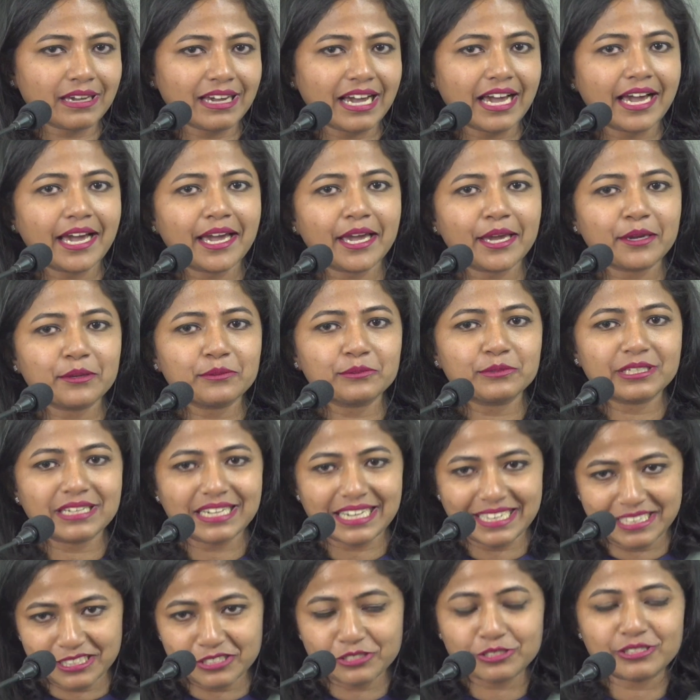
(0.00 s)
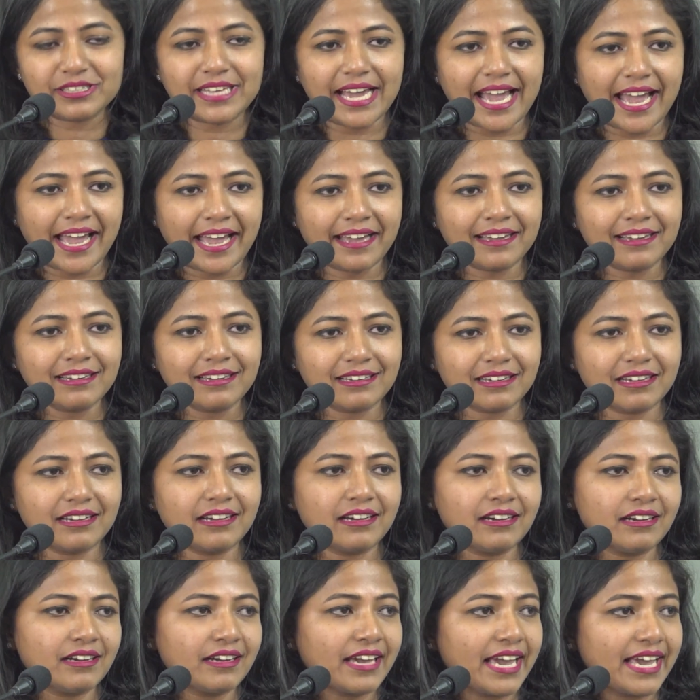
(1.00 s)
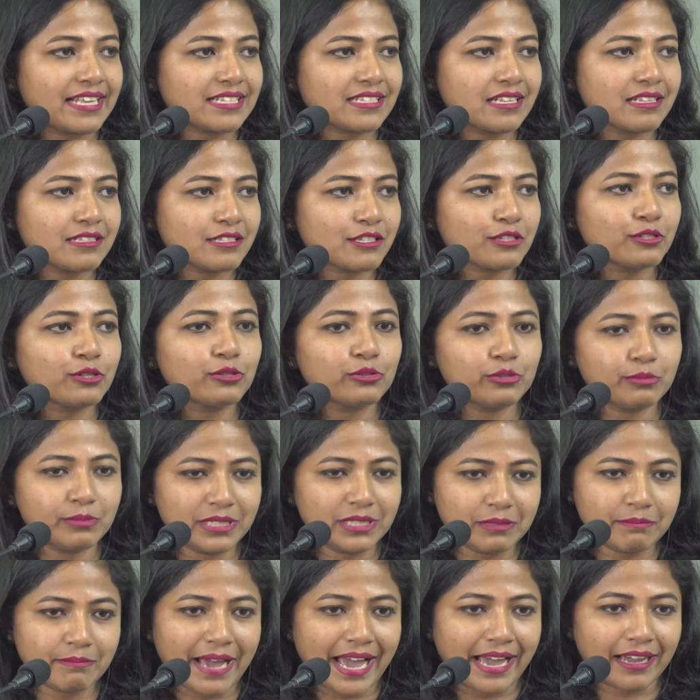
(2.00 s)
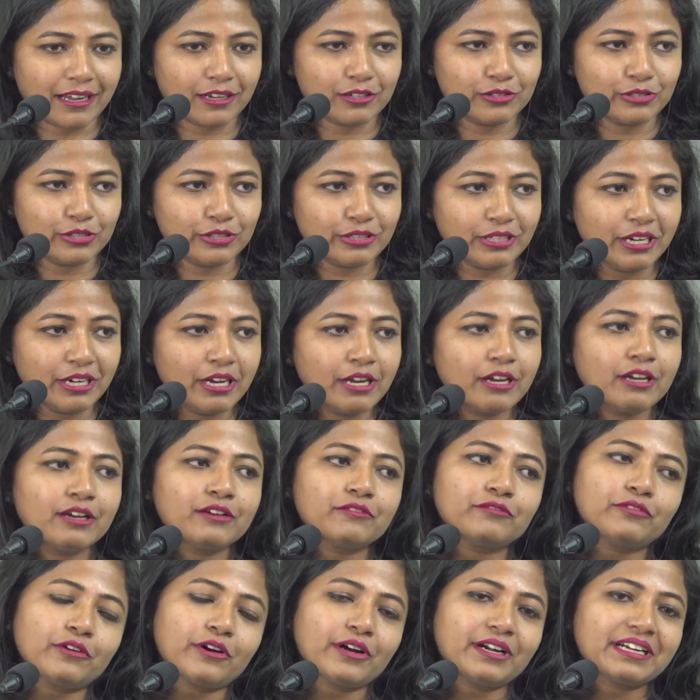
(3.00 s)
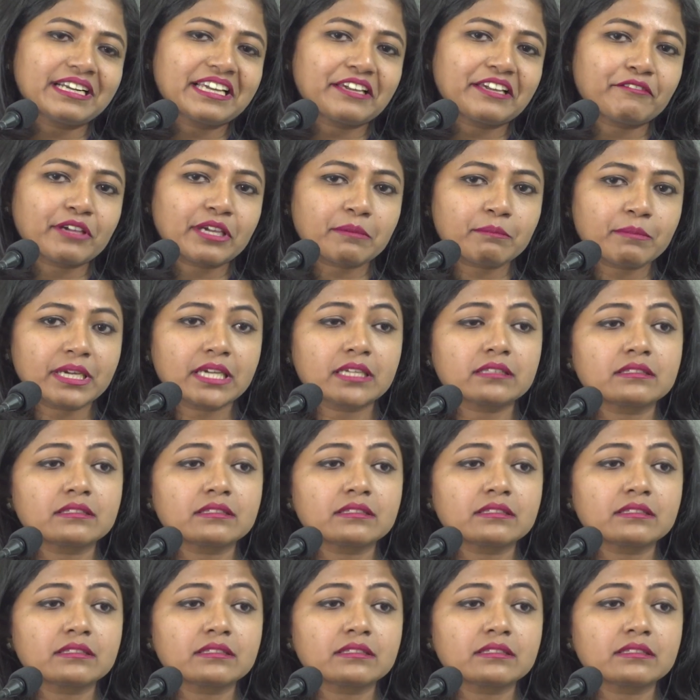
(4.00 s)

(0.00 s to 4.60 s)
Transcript: I would like to thank esSENSE Global Bangalore for giving me